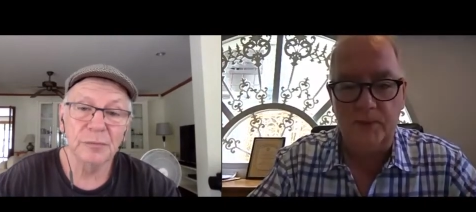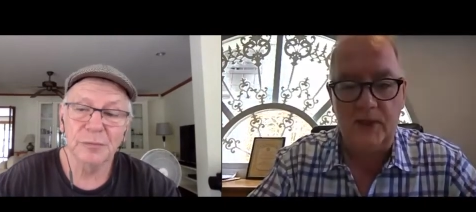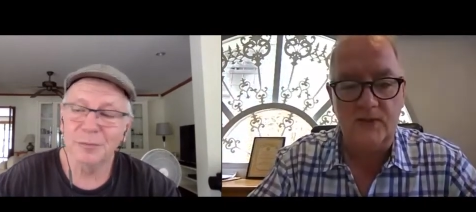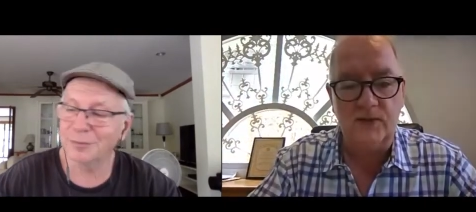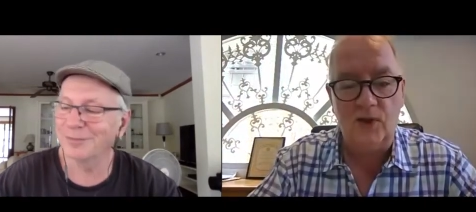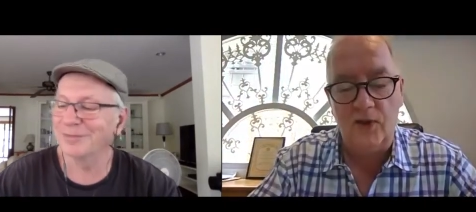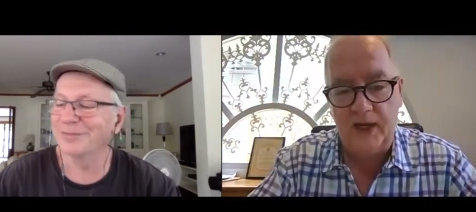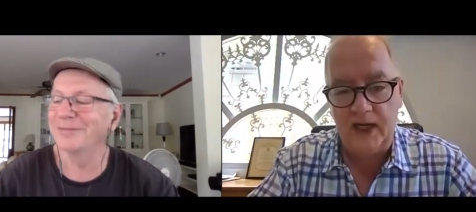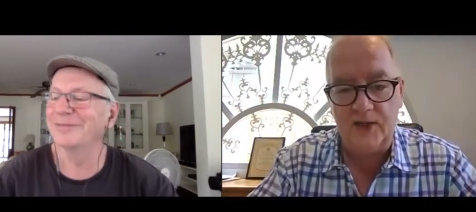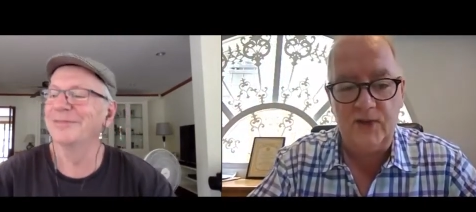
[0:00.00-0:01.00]
Speaker 1: because all the
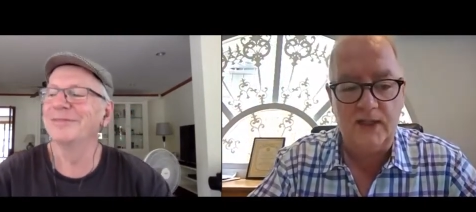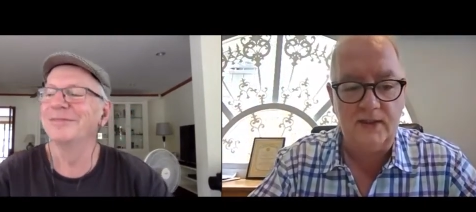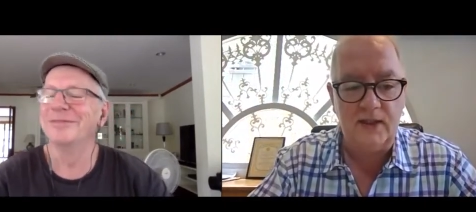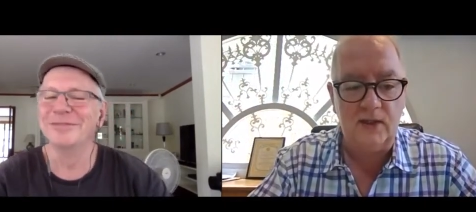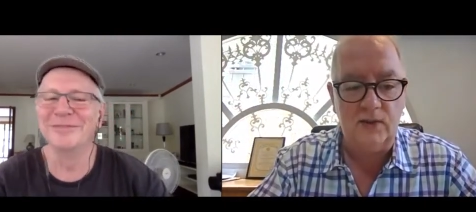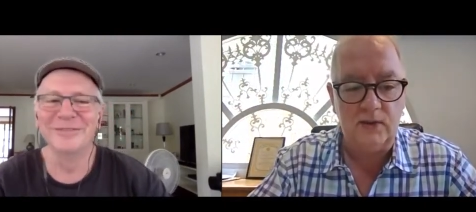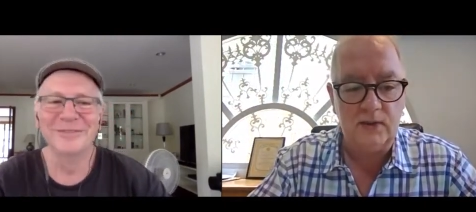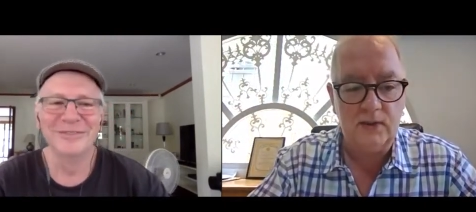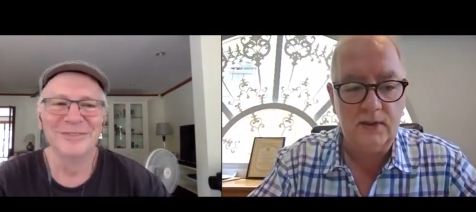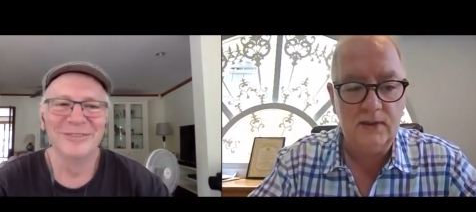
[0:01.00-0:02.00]
hairdressers are closed.
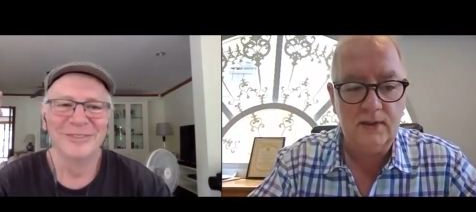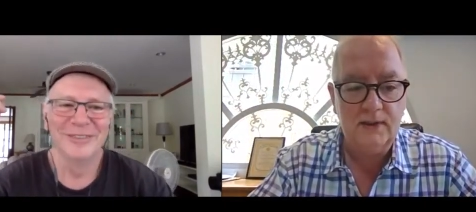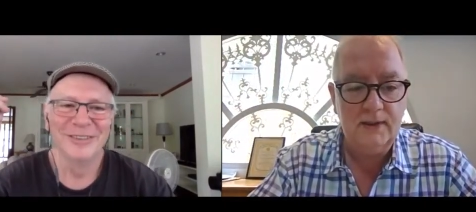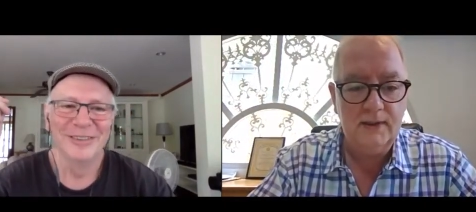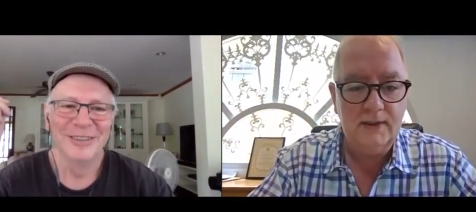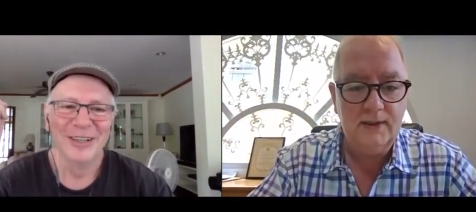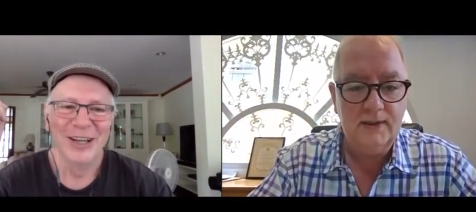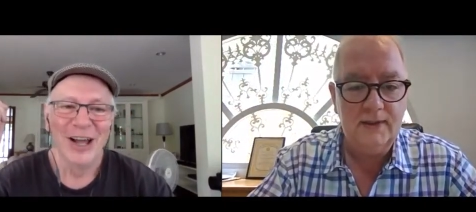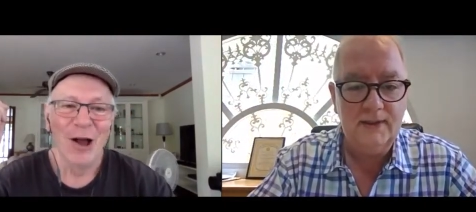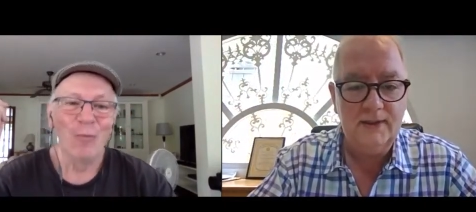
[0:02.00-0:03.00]

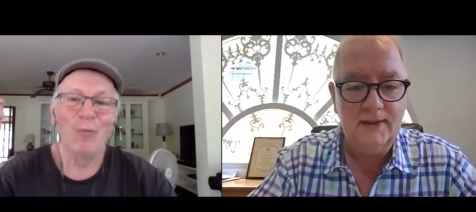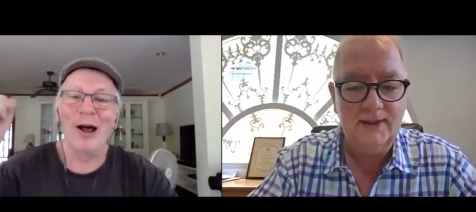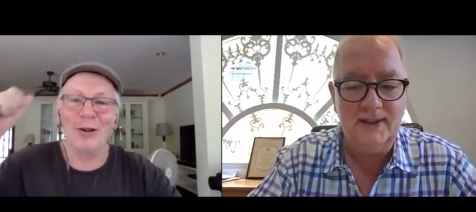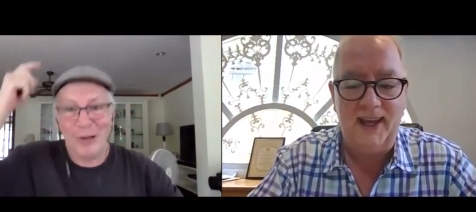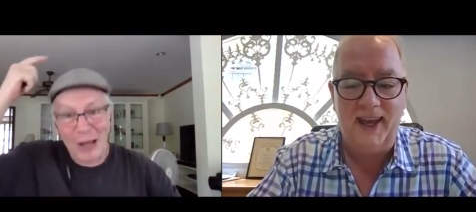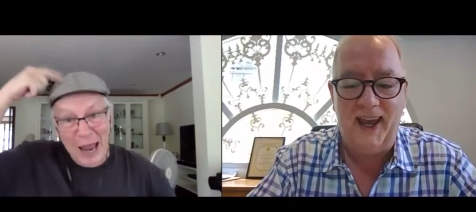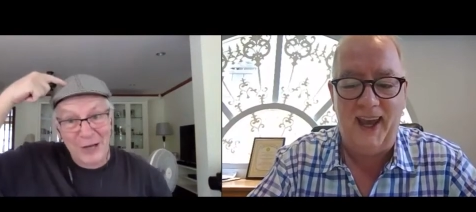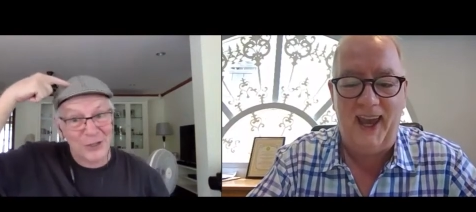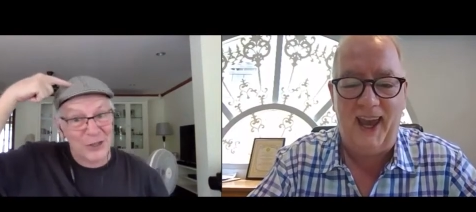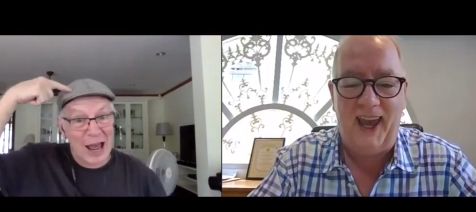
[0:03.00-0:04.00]
Well,
Speaker 2: hence
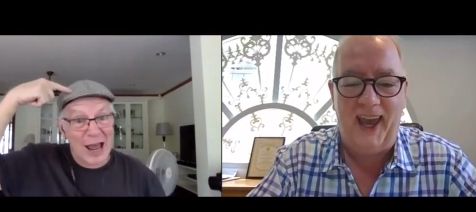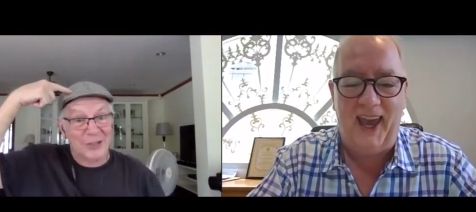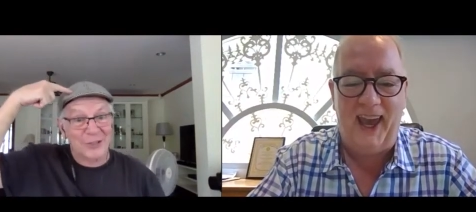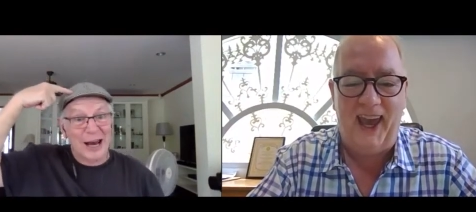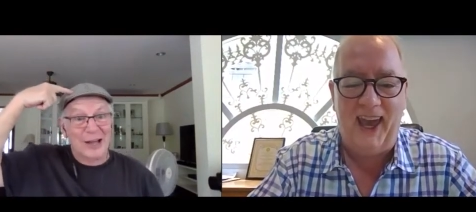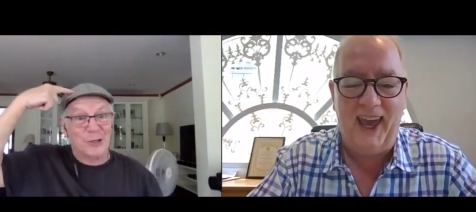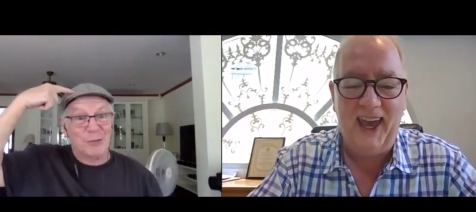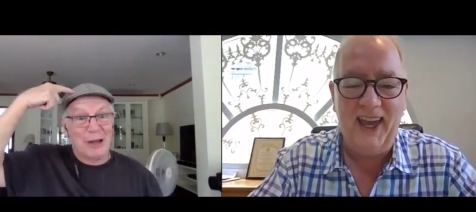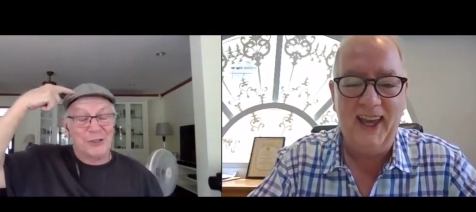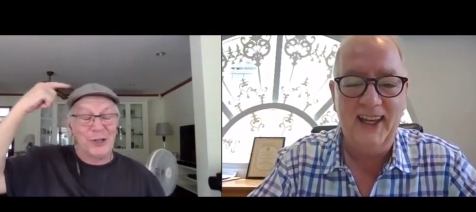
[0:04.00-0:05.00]
the hat. Glad you
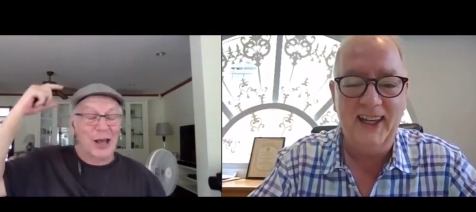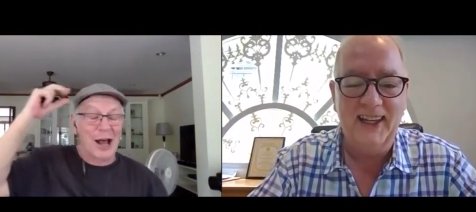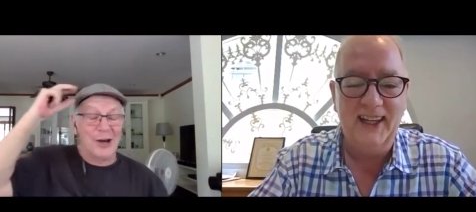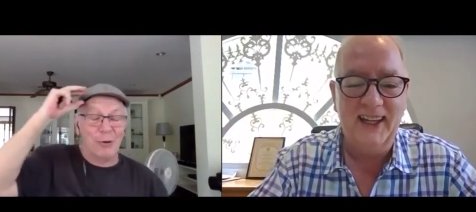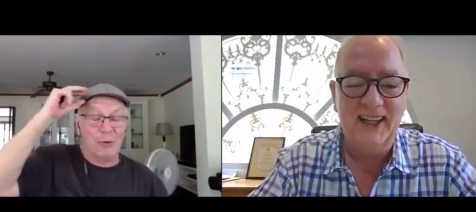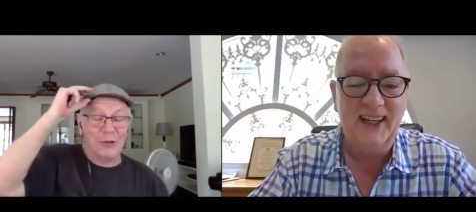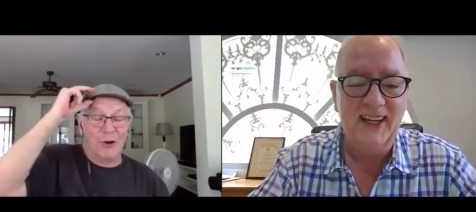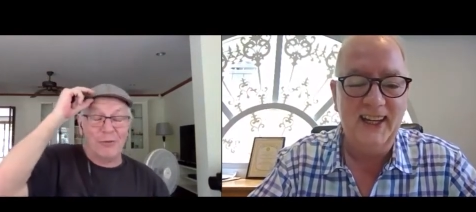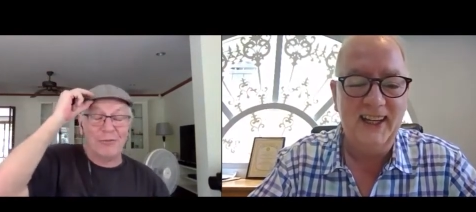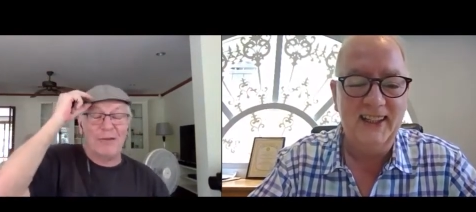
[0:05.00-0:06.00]
mentioned that. I know it's not a
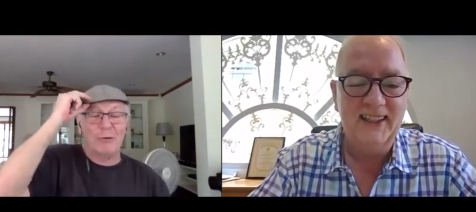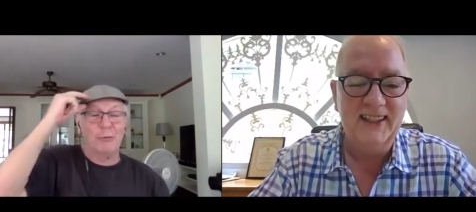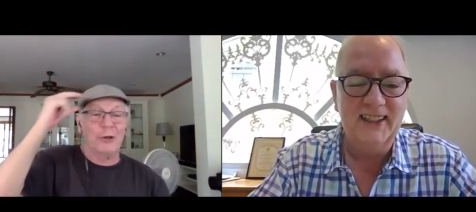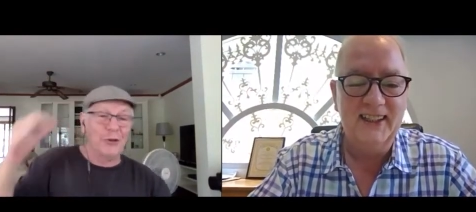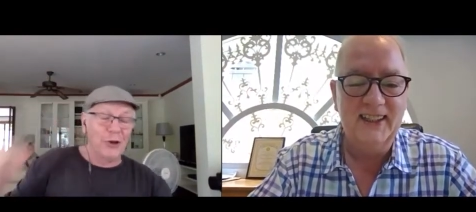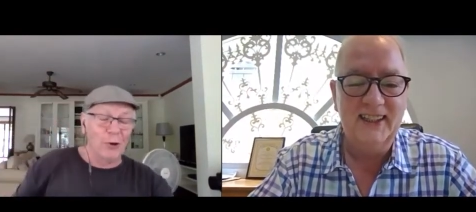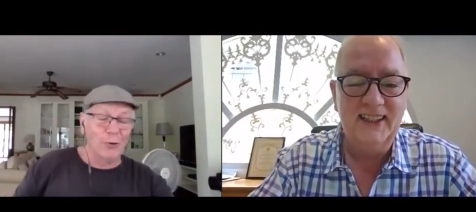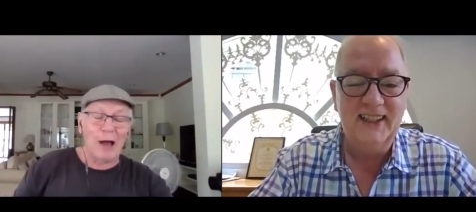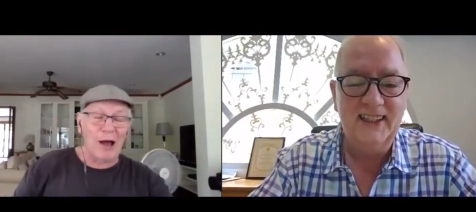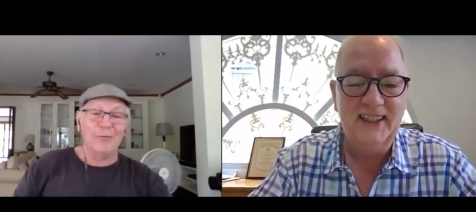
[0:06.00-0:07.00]
favorite with you.
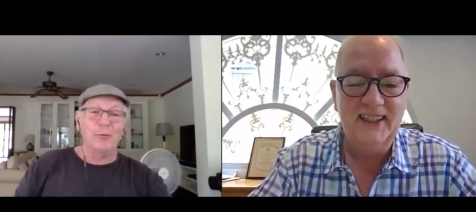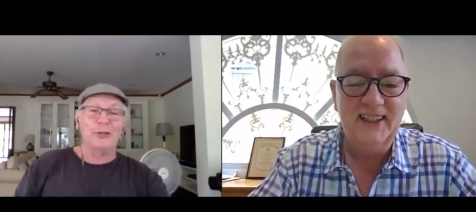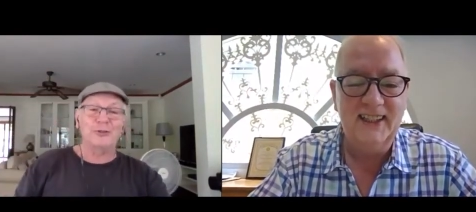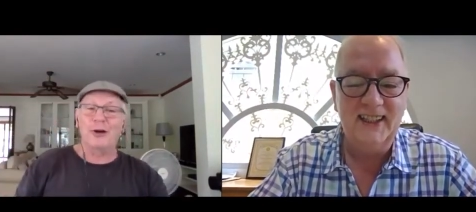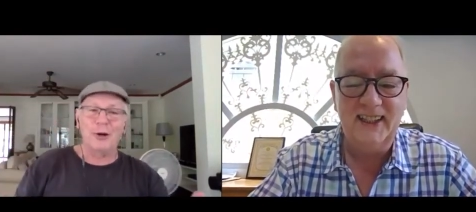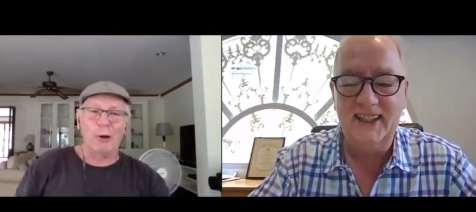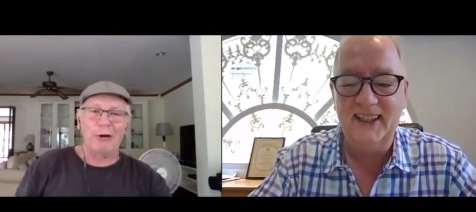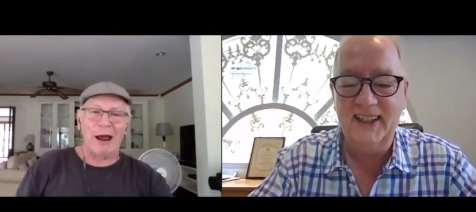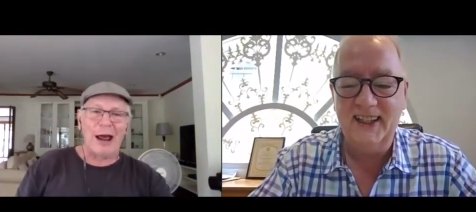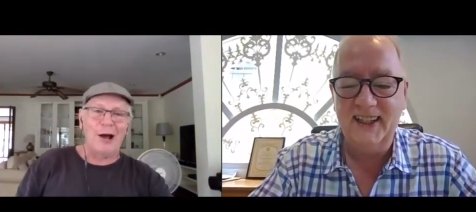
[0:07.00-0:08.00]
I've always tried to wear a
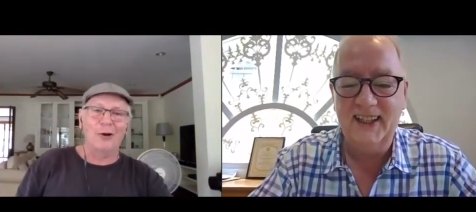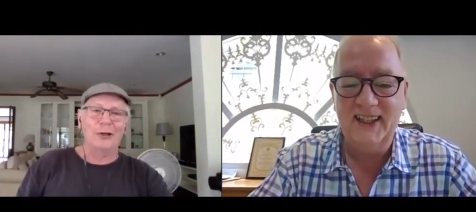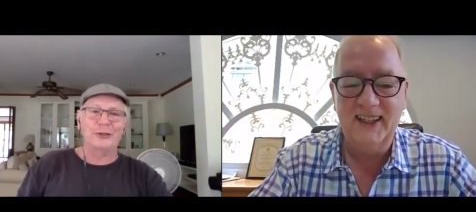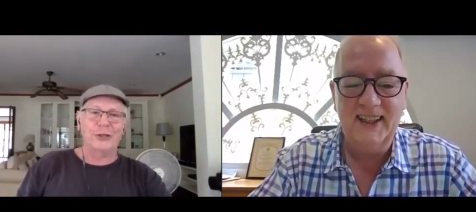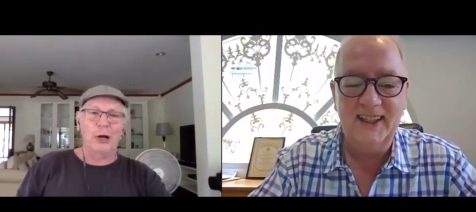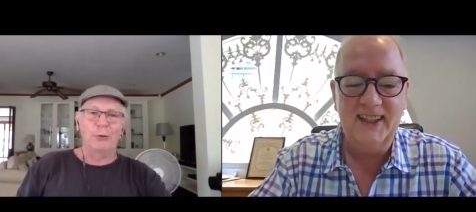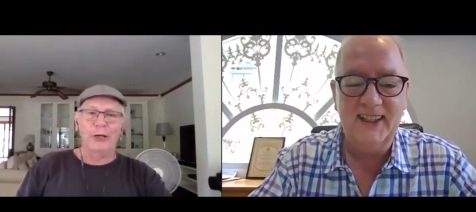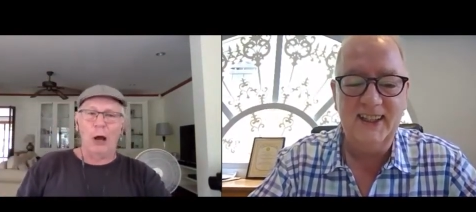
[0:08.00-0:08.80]
hat on the show, and you go,